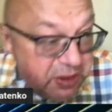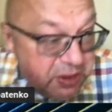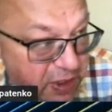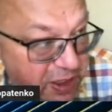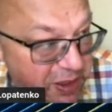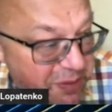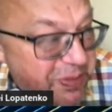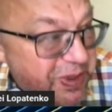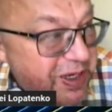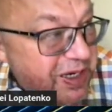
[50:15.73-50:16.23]
very
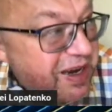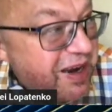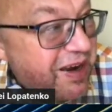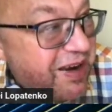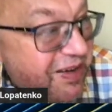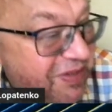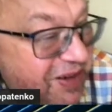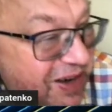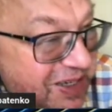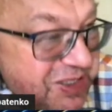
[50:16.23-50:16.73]
big,
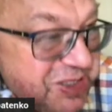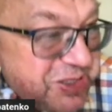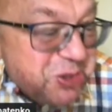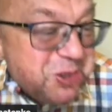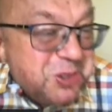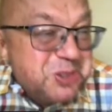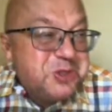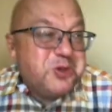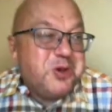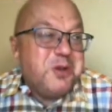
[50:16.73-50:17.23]
very strong
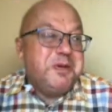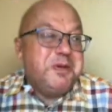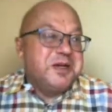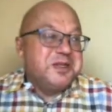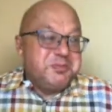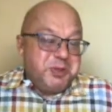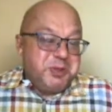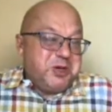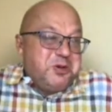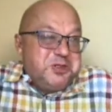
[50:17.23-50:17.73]
topics,
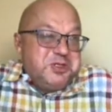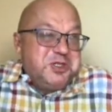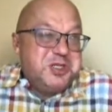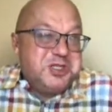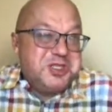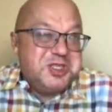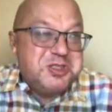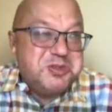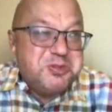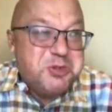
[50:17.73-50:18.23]
because this
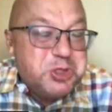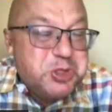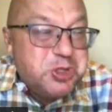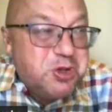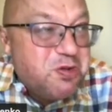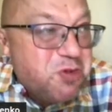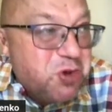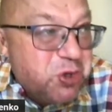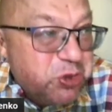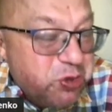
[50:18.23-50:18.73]
is what you
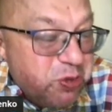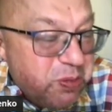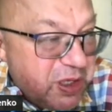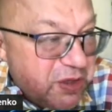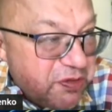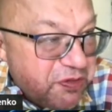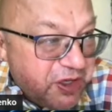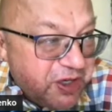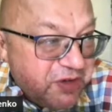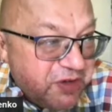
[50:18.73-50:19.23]
want to
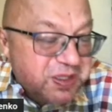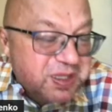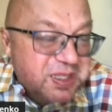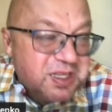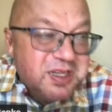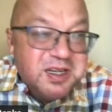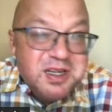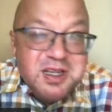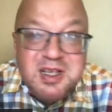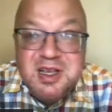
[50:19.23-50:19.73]
build frequently.
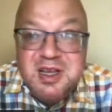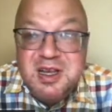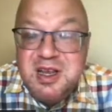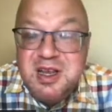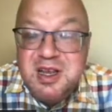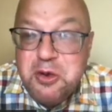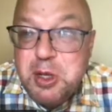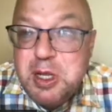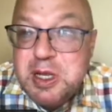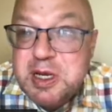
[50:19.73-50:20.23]

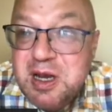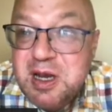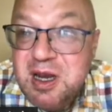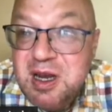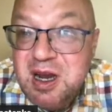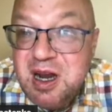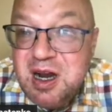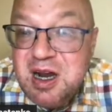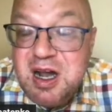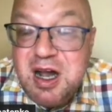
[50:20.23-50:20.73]
Like
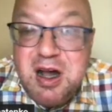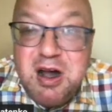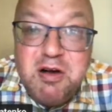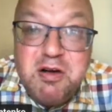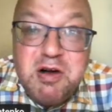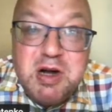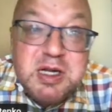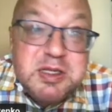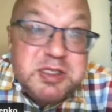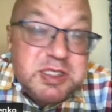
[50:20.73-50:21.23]

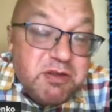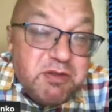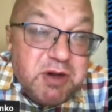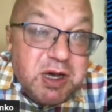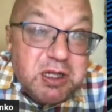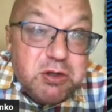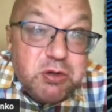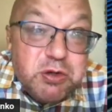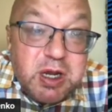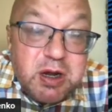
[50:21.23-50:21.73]
how someone
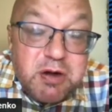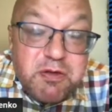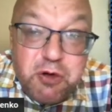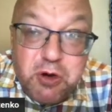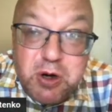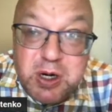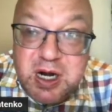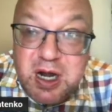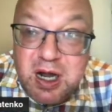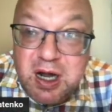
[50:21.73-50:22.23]
looking for
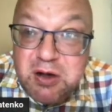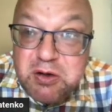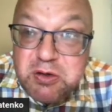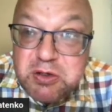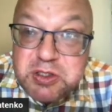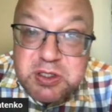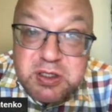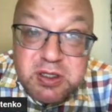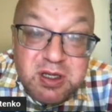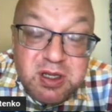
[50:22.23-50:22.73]
a
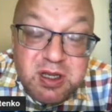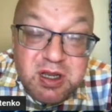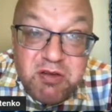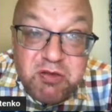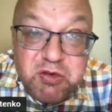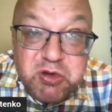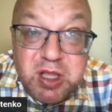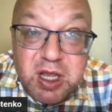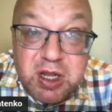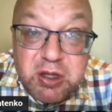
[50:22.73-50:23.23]
house
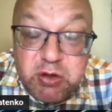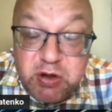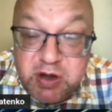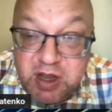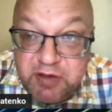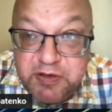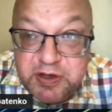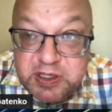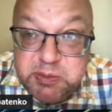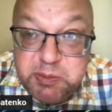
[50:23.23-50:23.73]
would like to
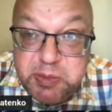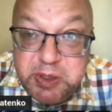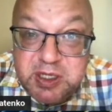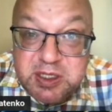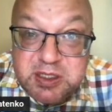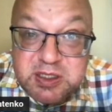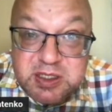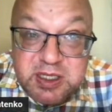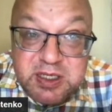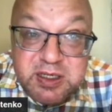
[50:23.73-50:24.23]
have
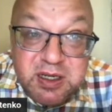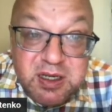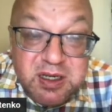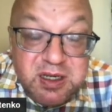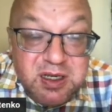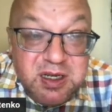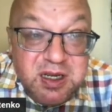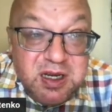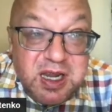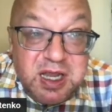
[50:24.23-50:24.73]
experience, and
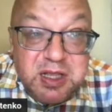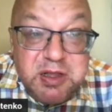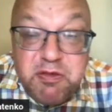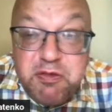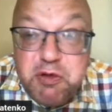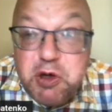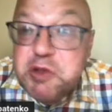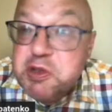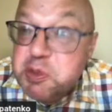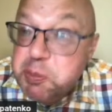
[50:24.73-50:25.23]
kind of
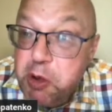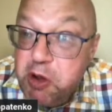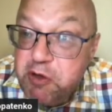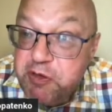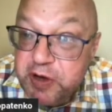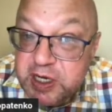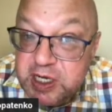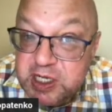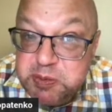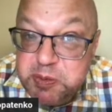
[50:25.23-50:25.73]
what
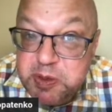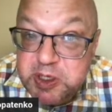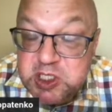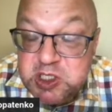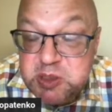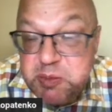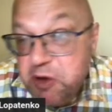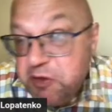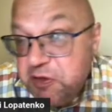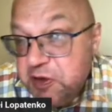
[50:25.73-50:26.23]
perfect experience.
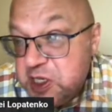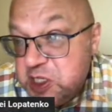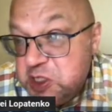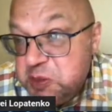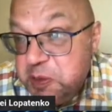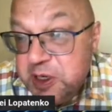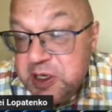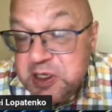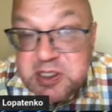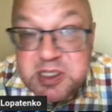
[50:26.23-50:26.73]
Perfect
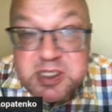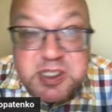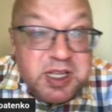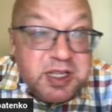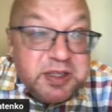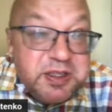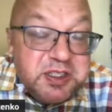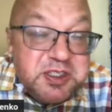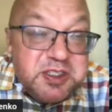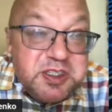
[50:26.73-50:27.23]
experience is
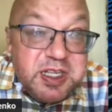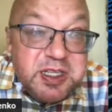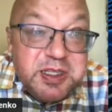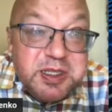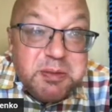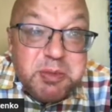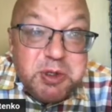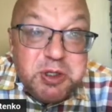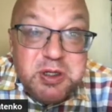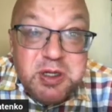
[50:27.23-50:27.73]

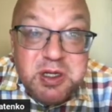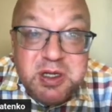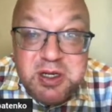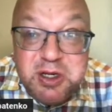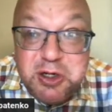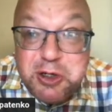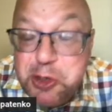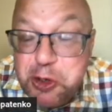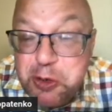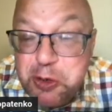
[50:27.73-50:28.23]
understandable
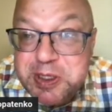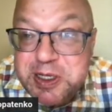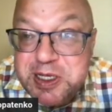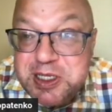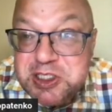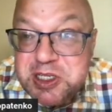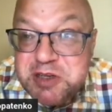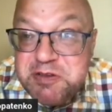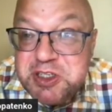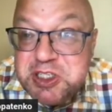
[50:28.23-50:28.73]
human
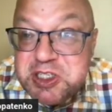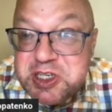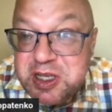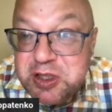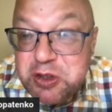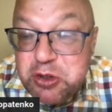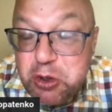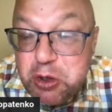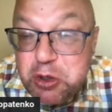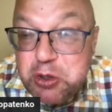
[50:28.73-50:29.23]
agent which can
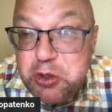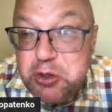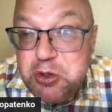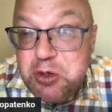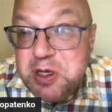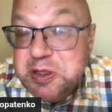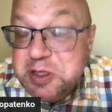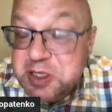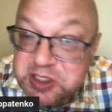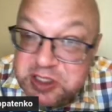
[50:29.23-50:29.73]
talk to you,
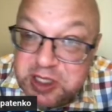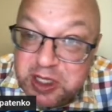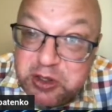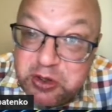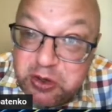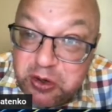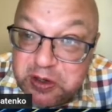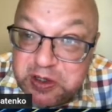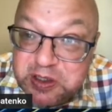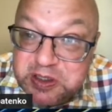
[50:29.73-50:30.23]
understand
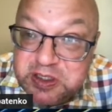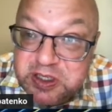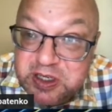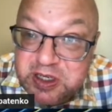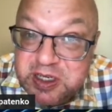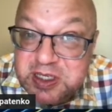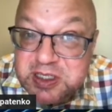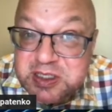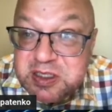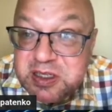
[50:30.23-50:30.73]
your
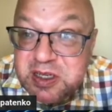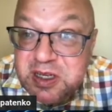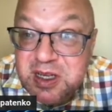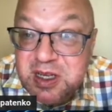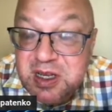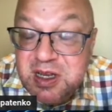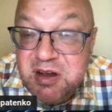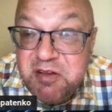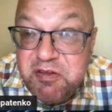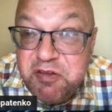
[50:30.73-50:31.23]
interest
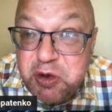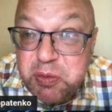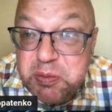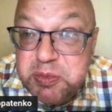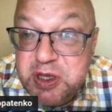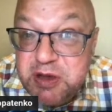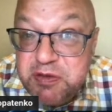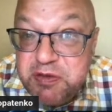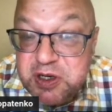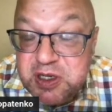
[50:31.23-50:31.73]
from
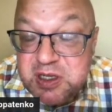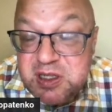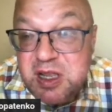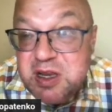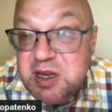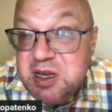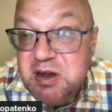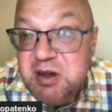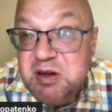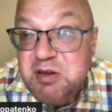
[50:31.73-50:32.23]
different
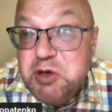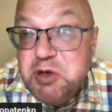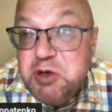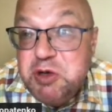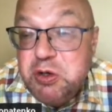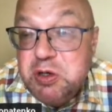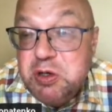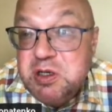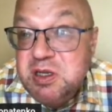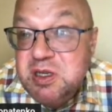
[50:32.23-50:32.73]
like what
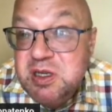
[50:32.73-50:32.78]
your